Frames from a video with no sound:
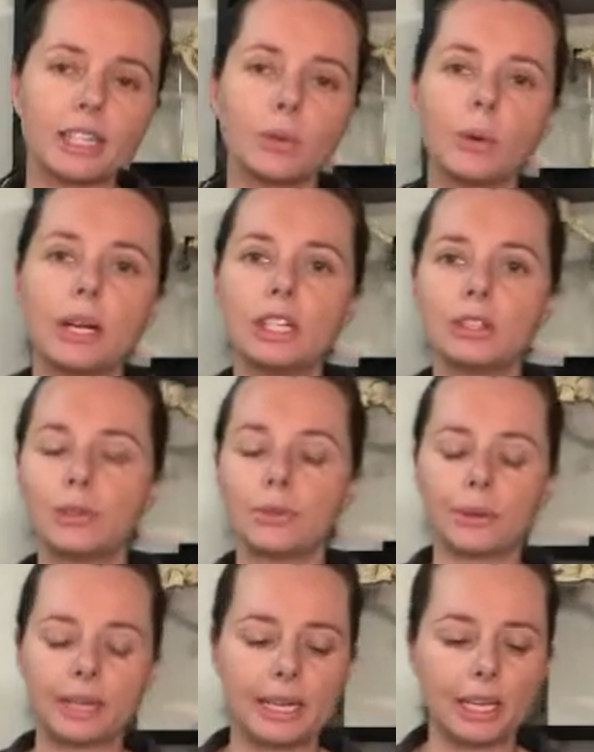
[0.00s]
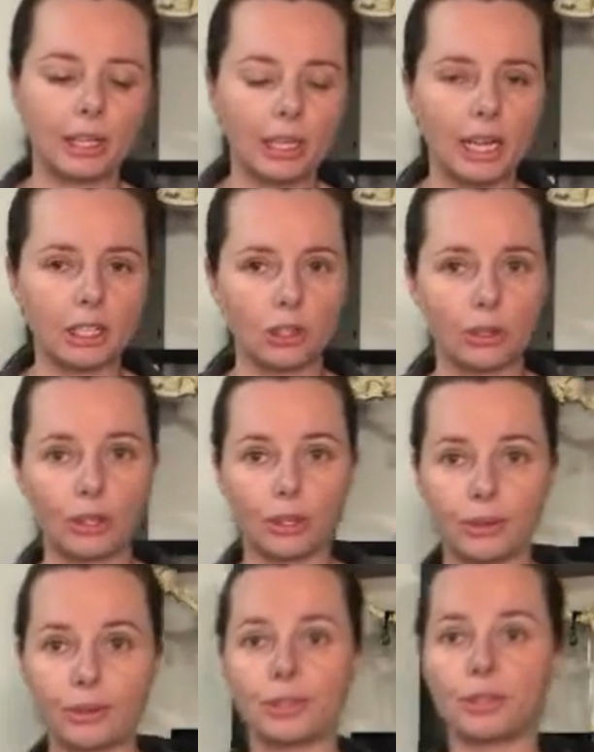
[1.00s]
So what I do if I'm getting a dog
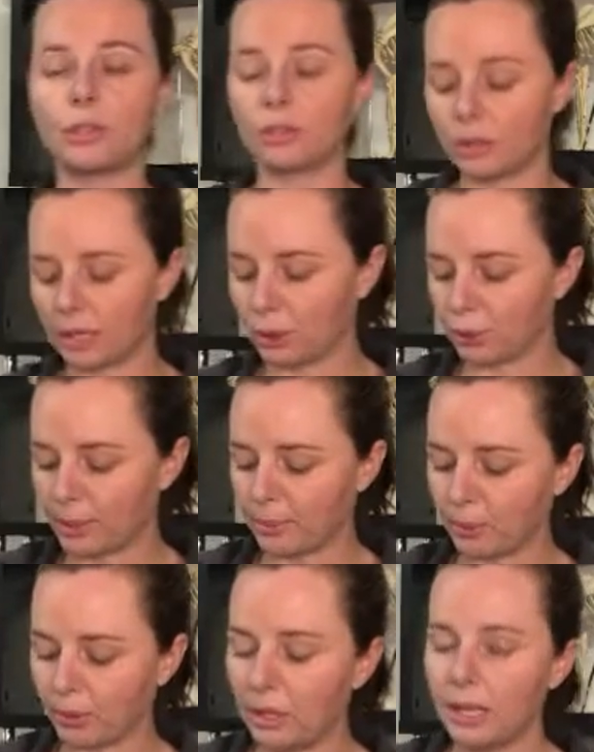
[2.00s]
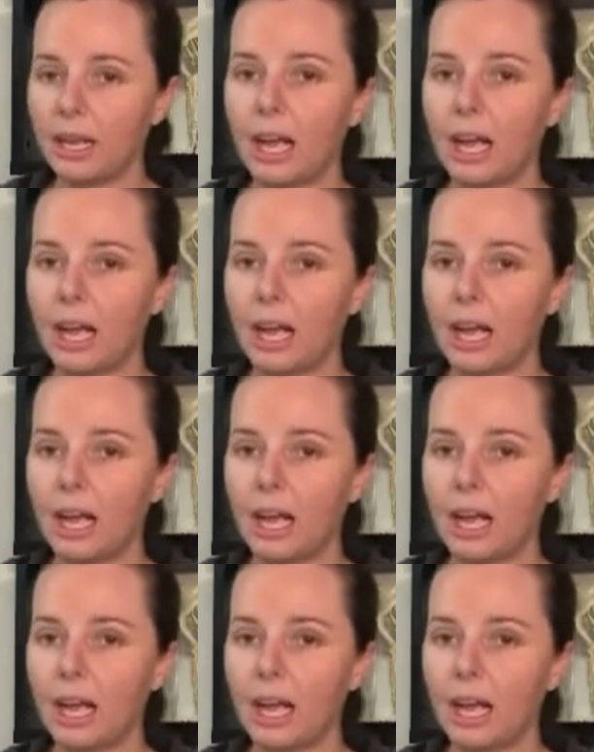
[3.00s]
used to a Dremel,